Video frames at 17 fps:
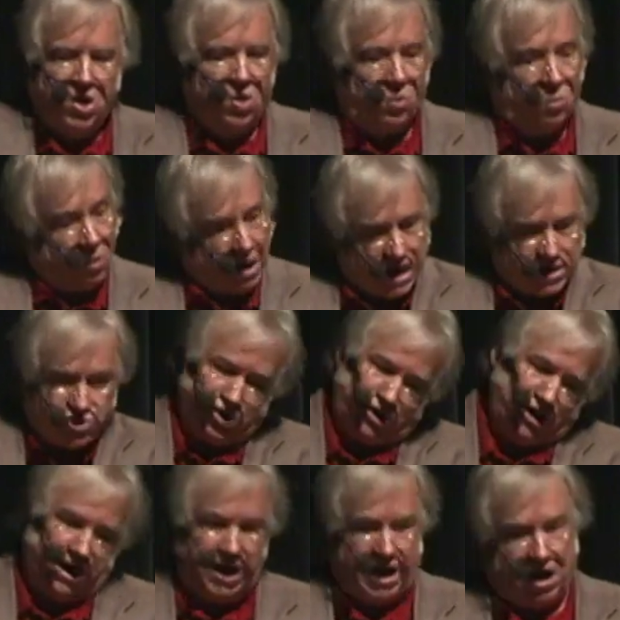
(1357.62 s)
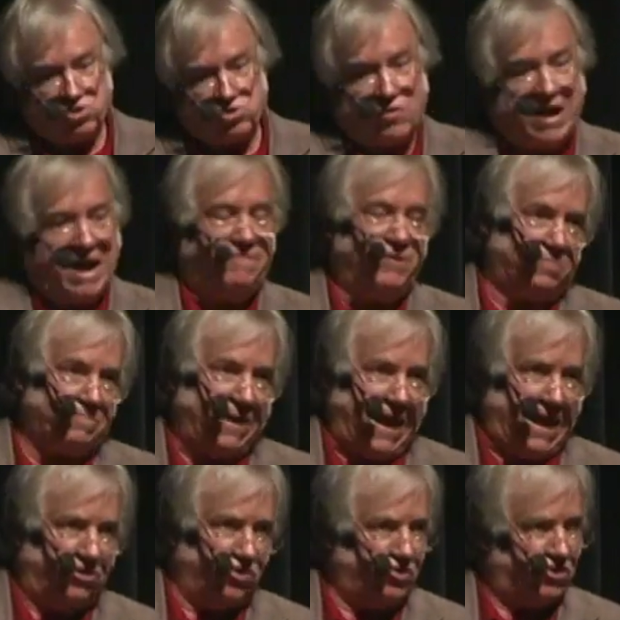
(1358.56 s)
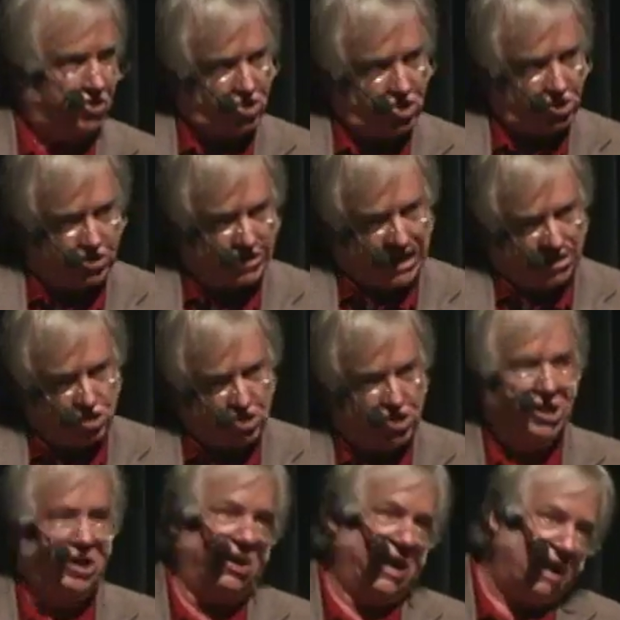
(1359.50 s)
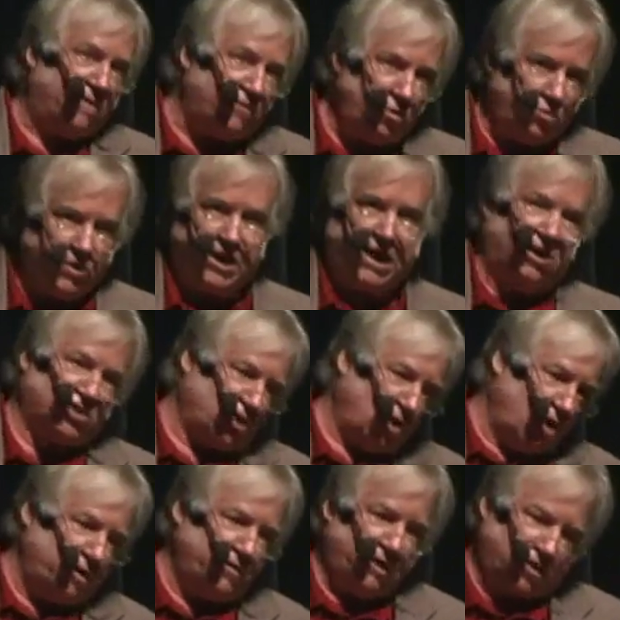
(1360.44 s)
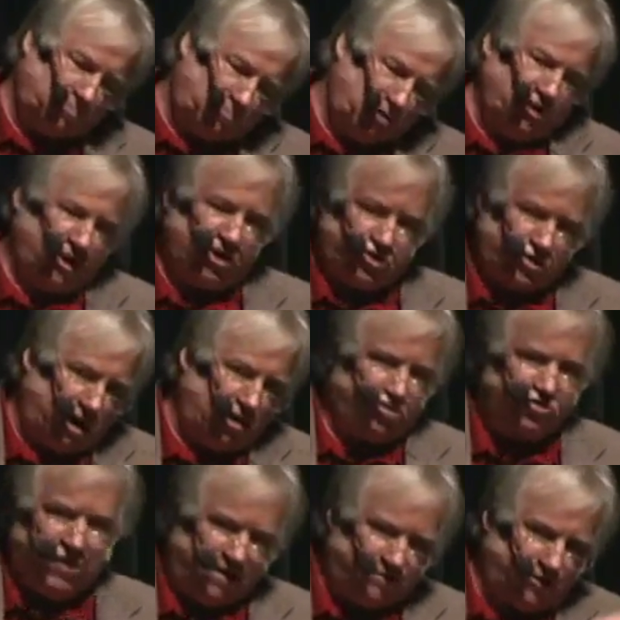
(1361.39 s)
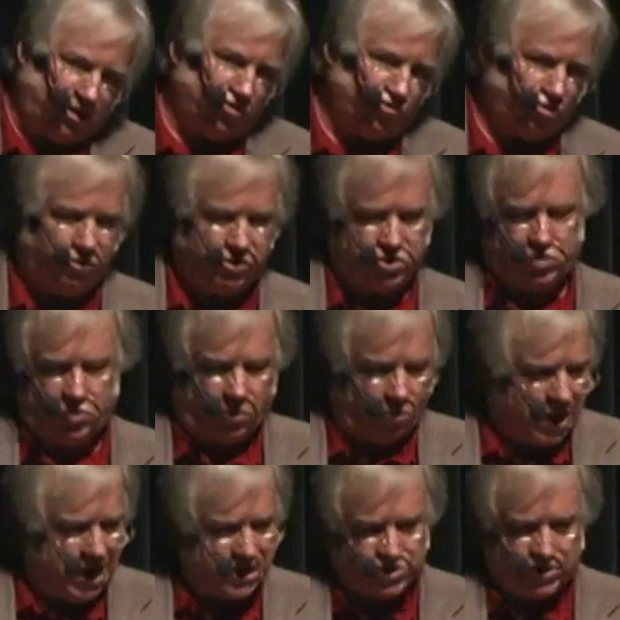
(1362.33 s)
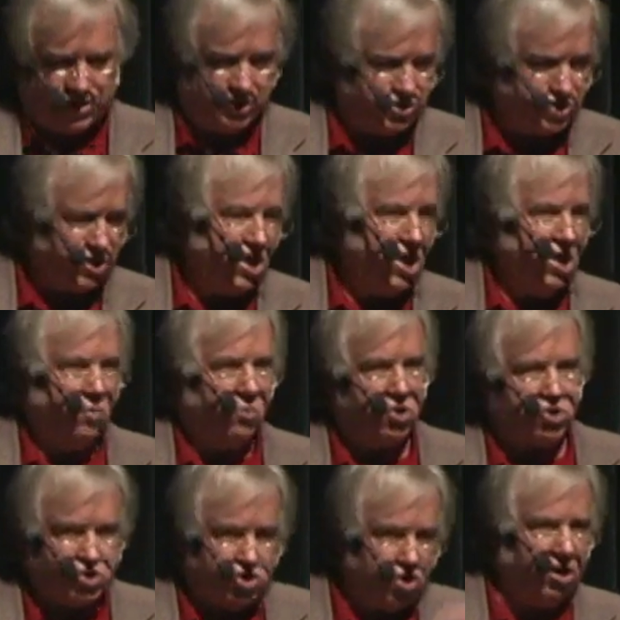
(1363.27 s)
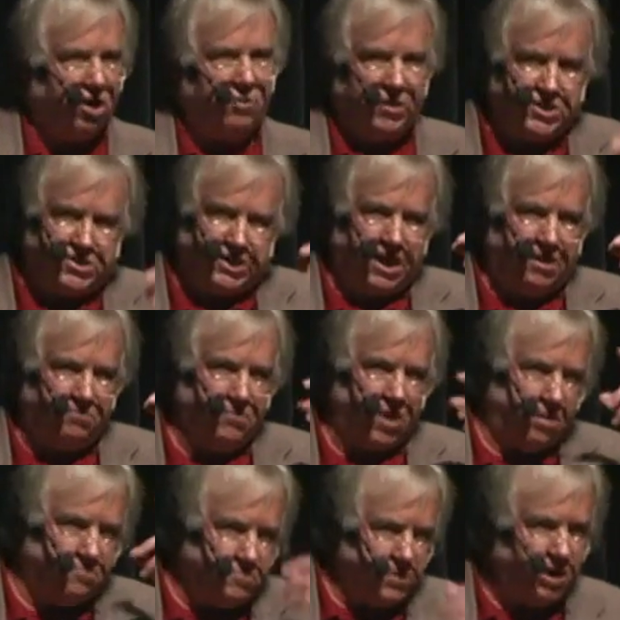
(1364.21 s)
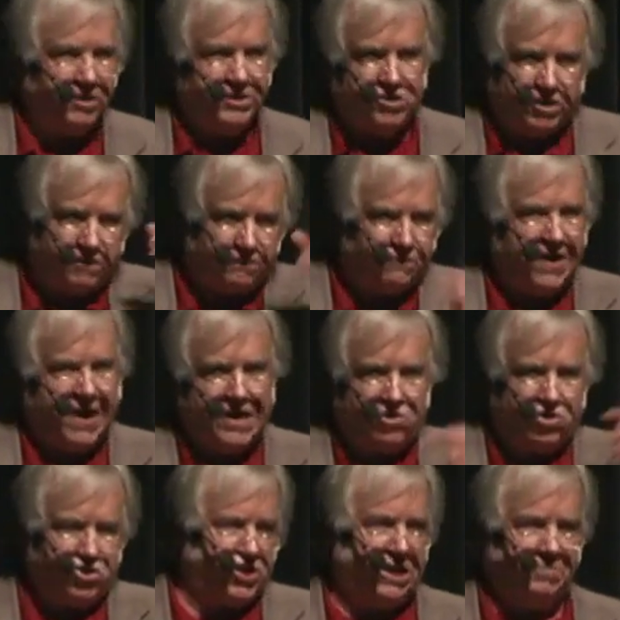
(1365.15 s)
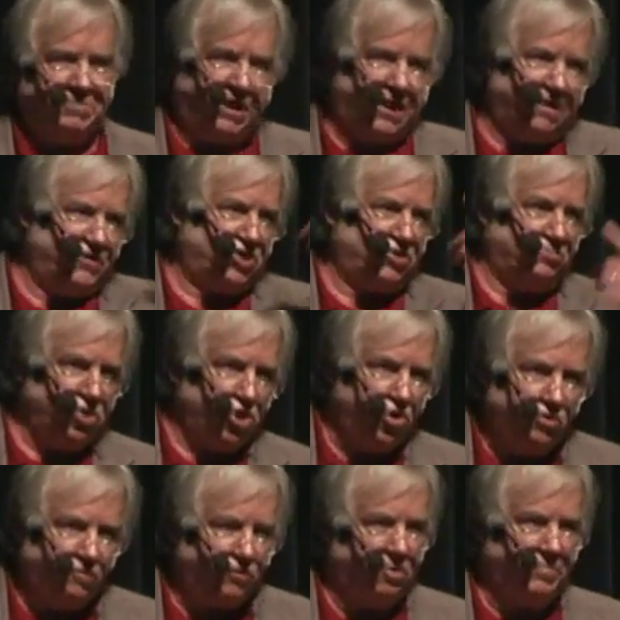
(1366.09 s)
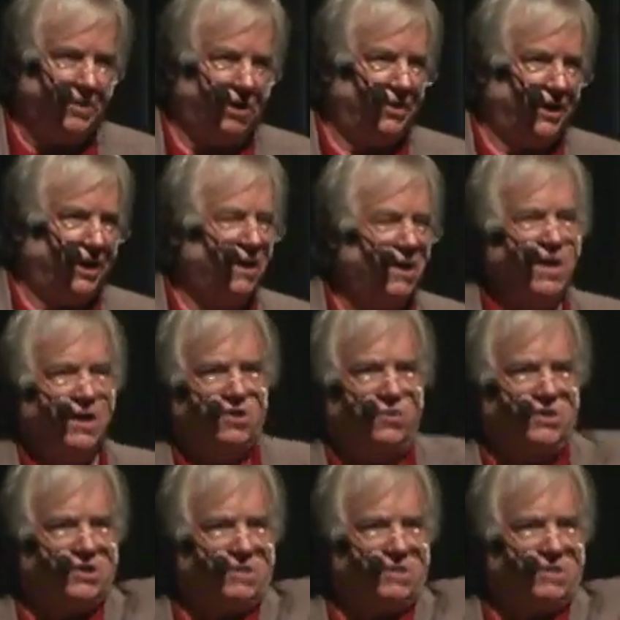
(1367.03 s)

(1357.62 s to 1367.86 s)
watching the air traffic patterns, and she said she and everyone else, all the experienced air traffic controllers who were watching this, were sure it was a, a military fighter jet because of its maneuverability. There was